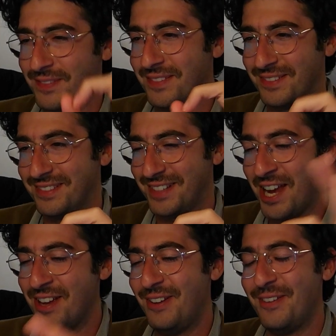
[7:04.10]

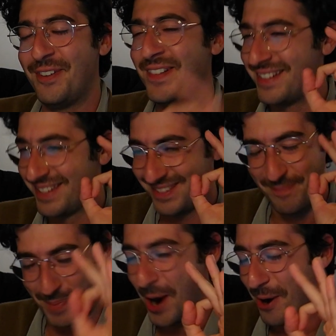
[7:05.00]
you just
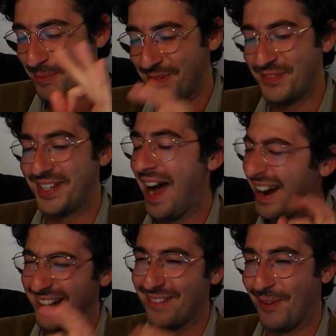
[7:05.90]
boom, you've got
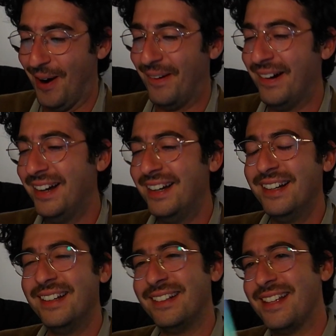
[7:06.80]
it, bro.
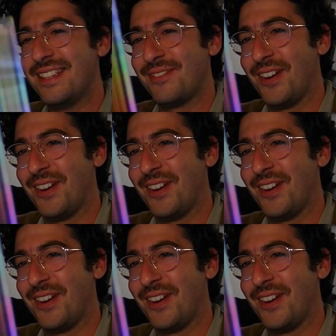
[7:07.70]
This fucking